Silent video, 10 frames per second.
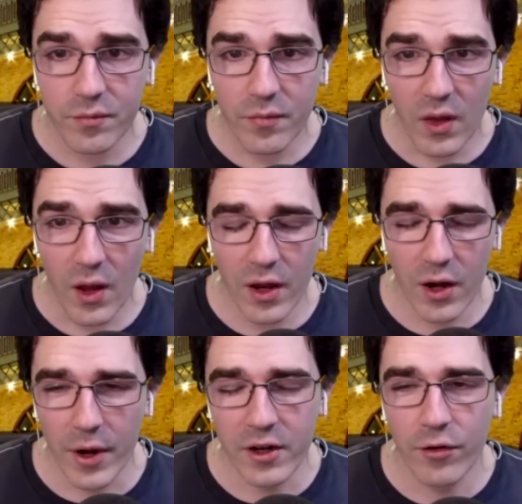you know, my
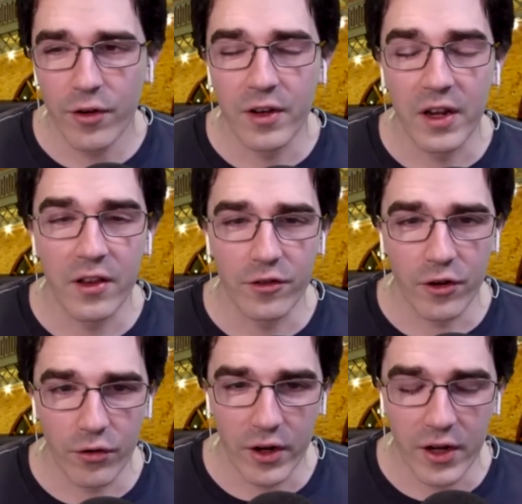degree is an English
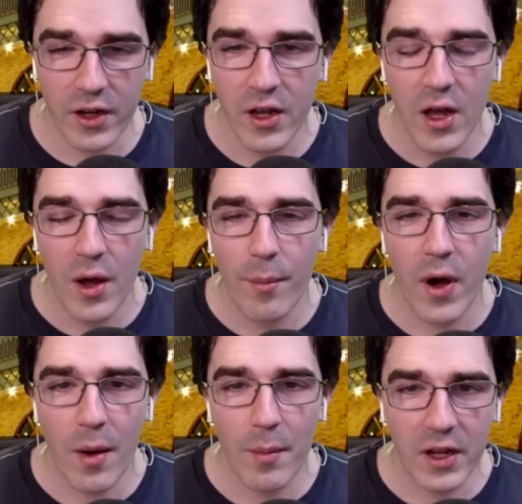degree, but I'm
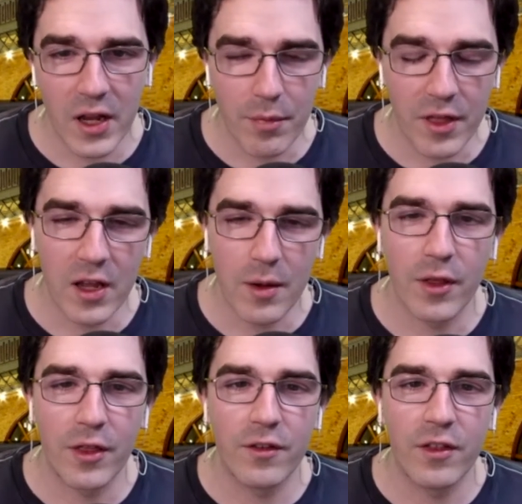going to keep thinking about
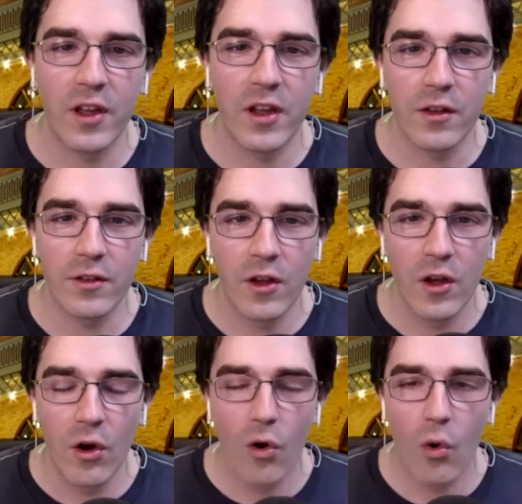these things,
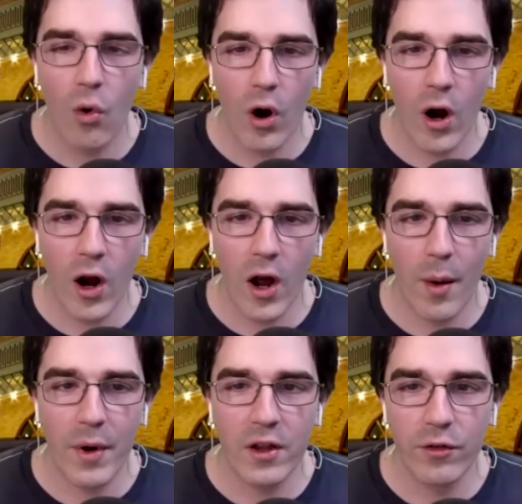or I'm going to
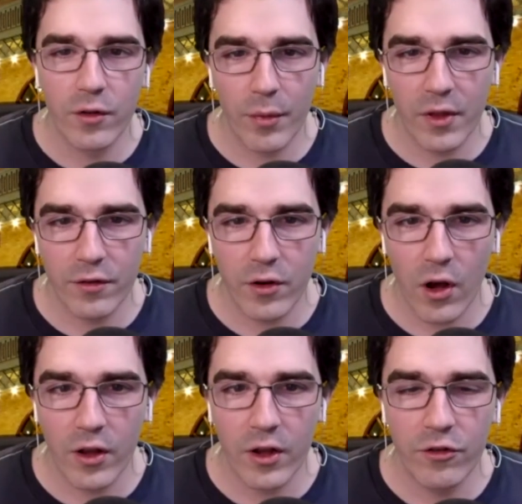use some of this
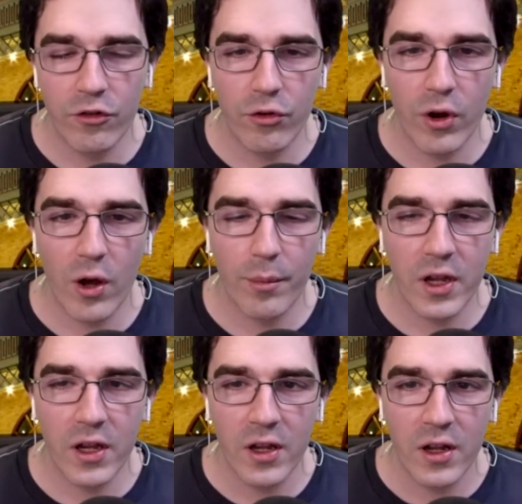knowledge to help
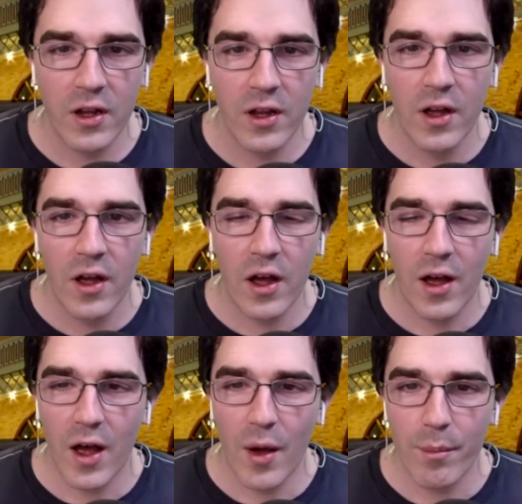me.
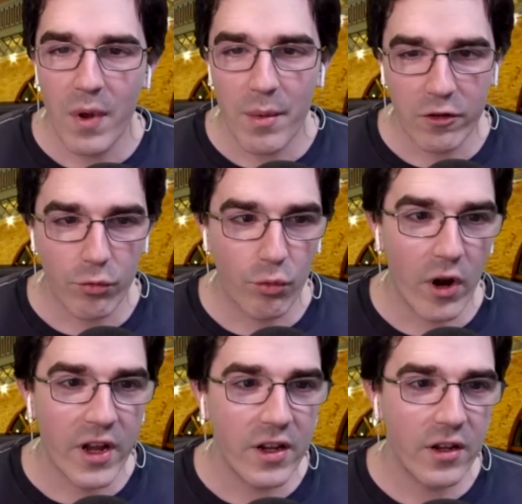Uh, maybe it's
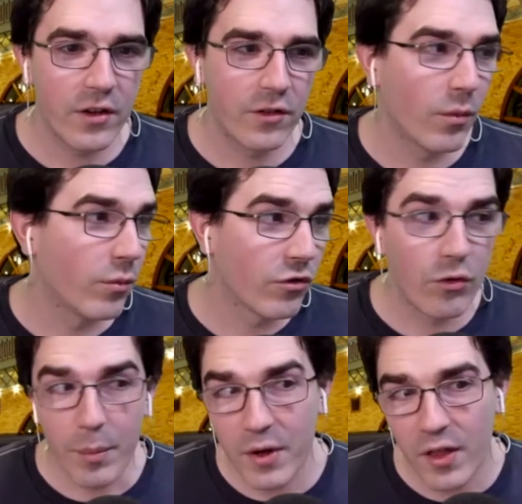write some
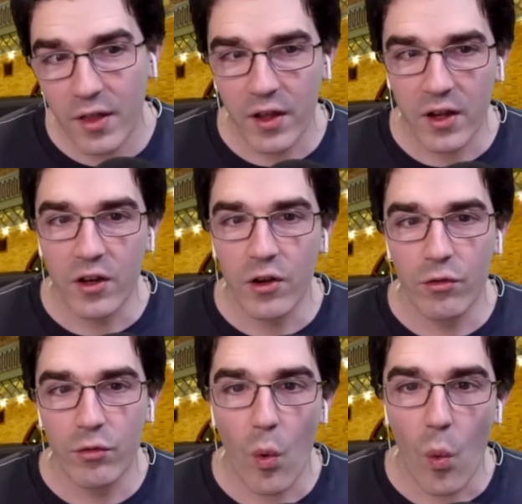script that they can use
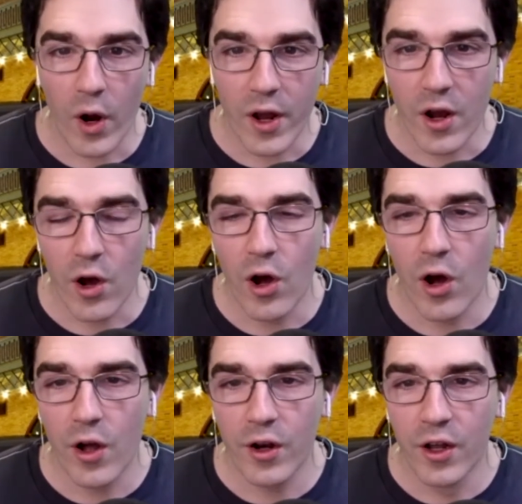while working
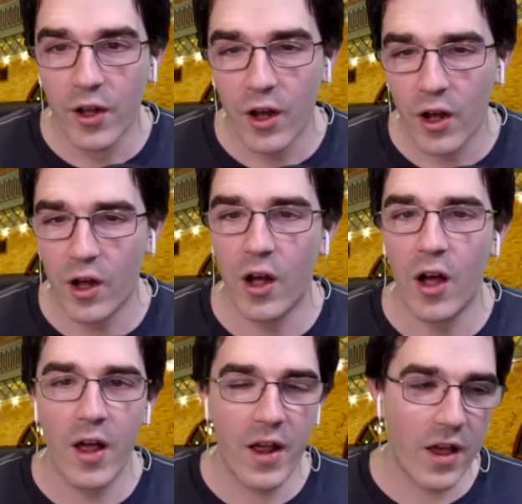on uh, an
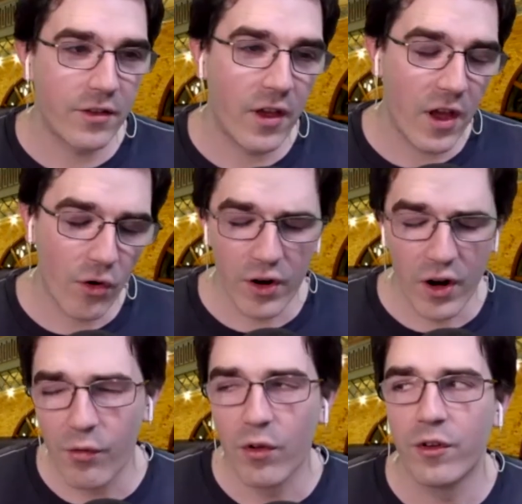essay or a
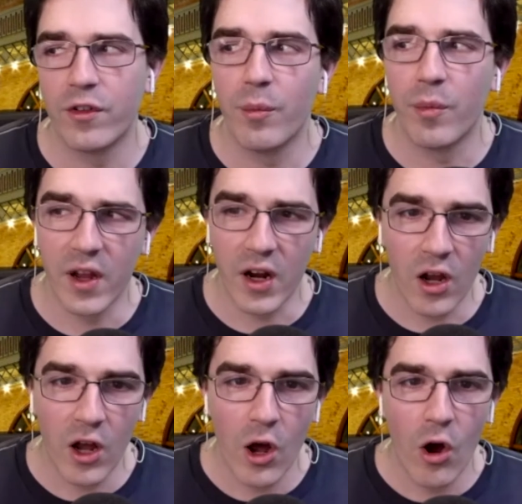novel or something,
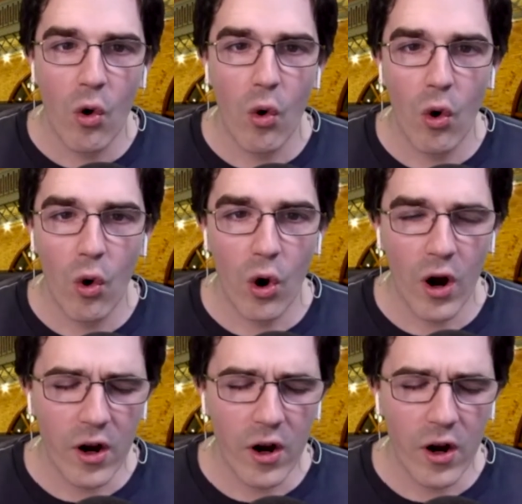or